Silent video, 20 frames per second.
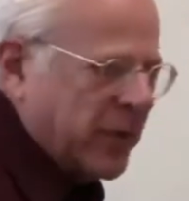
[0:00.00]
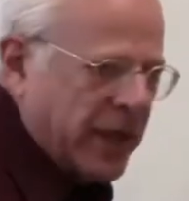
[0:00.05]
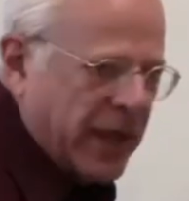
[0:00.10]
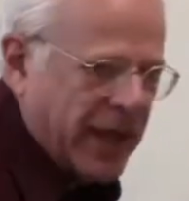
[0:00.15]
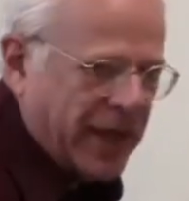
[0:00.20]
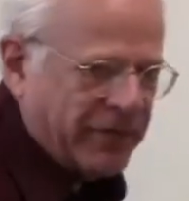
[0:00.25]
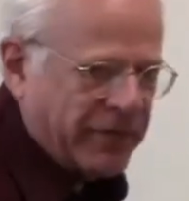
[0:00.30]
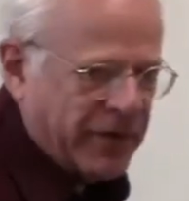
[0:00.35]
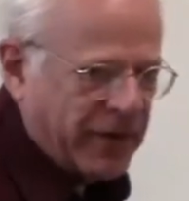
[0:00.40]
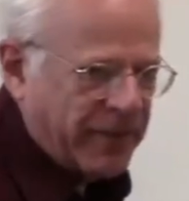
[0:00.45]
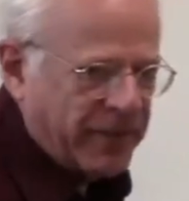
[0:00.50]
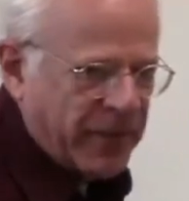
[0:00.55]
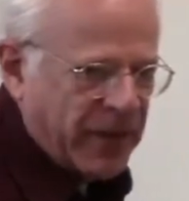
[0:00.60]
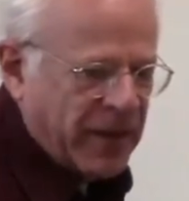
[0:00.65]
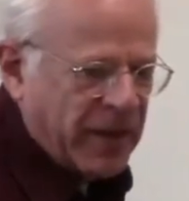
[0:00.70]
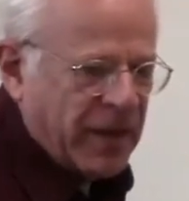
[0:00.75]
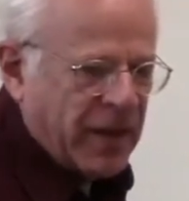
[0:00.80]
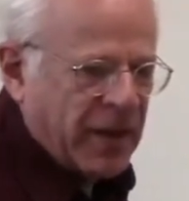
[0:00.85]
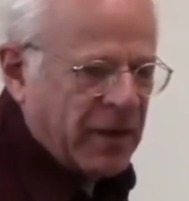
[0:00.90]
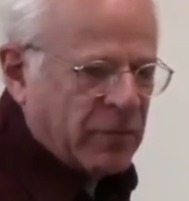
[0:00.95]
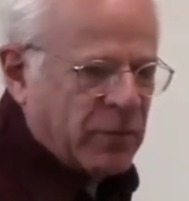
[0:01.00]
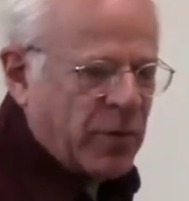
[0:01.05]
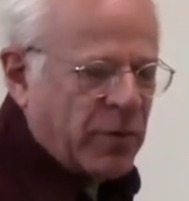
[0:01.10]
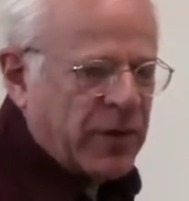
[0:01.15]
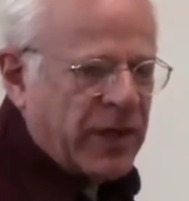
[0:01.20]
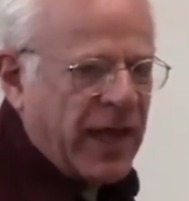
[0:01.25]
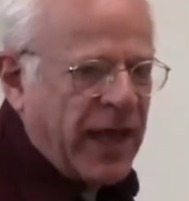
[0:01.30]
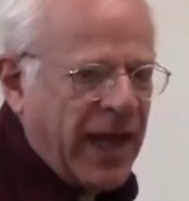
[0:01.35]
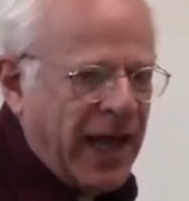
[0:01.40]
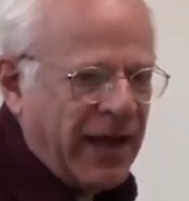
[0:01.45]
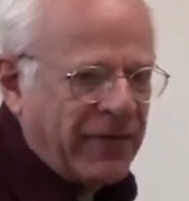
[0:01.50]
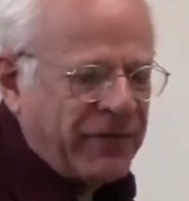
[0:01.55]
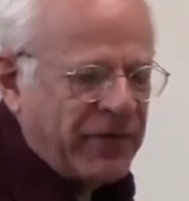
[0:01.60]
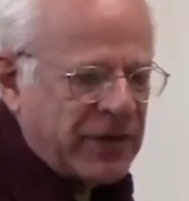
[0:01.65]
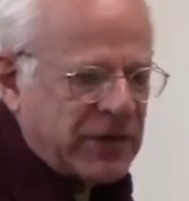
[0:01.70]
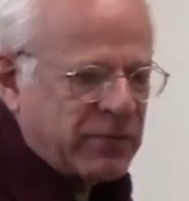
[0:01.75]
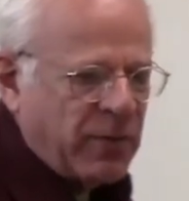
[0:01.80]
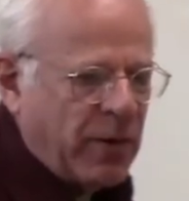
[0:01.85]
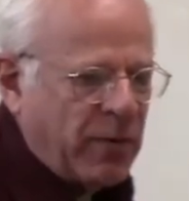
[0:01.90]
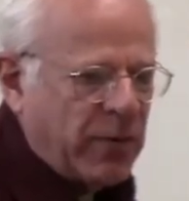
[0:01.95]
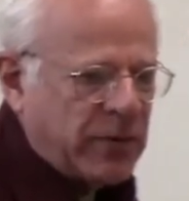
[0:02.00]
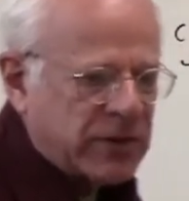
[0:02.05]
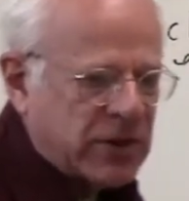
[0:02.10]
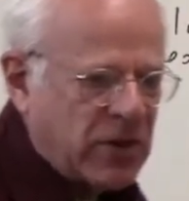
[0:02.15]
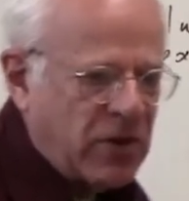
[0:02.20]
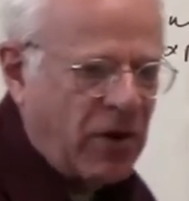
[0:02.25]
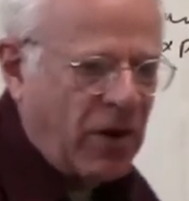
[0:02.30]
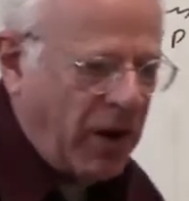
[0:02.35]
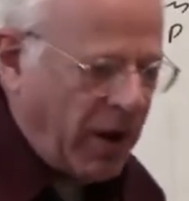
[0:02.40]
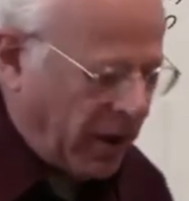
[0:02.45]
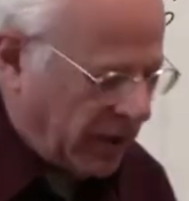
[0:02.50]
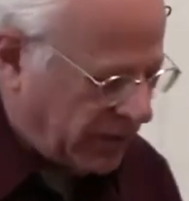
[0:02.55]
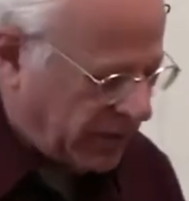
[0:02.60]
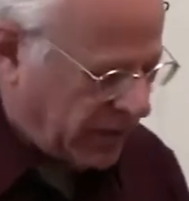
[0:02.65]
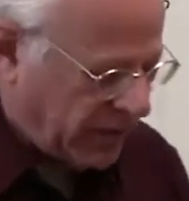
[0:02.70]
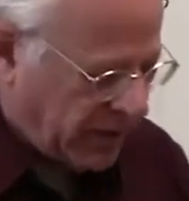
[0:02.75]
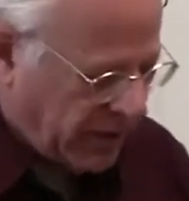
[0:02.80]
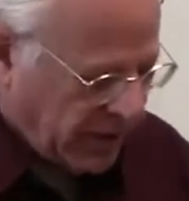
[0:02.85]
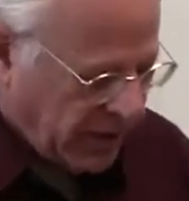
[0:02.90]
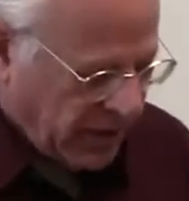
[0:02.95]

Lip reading: we have here? What we have is what was called